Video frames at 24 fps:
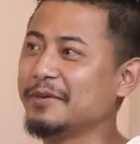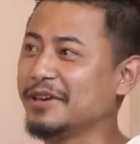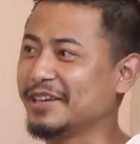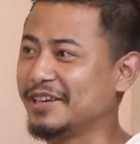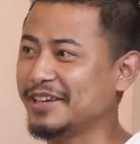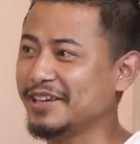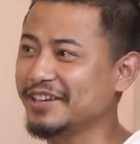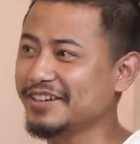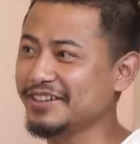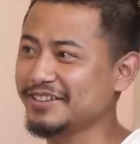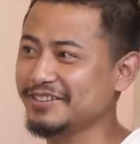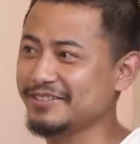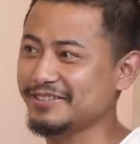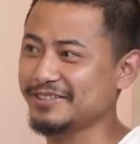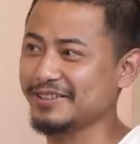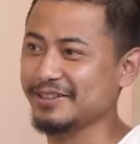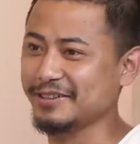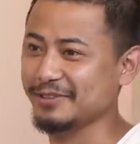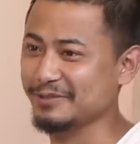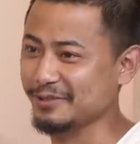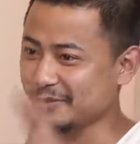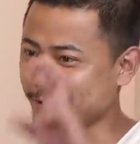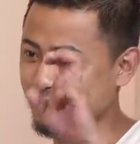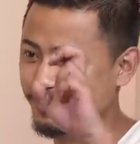I'm a geek,
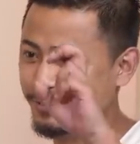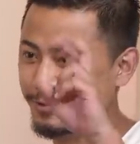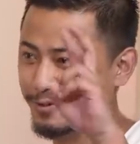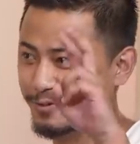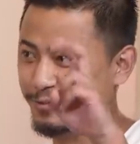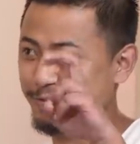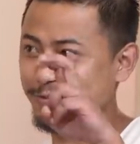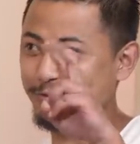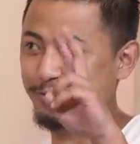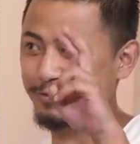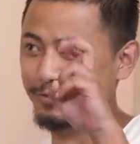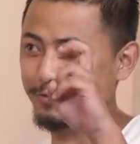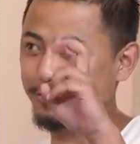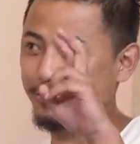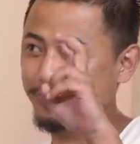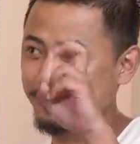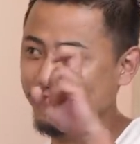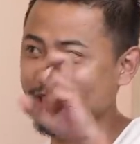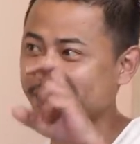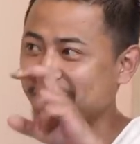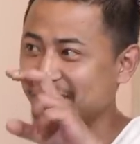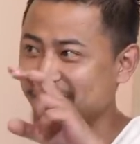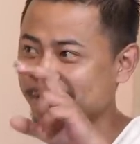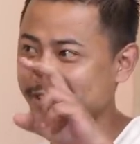like huge
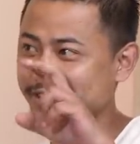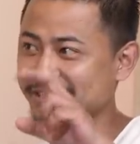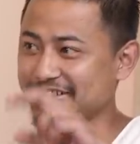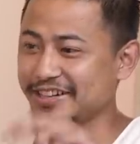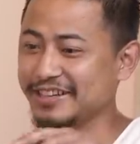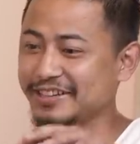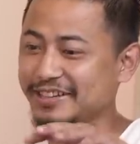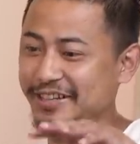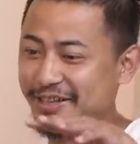movie lover,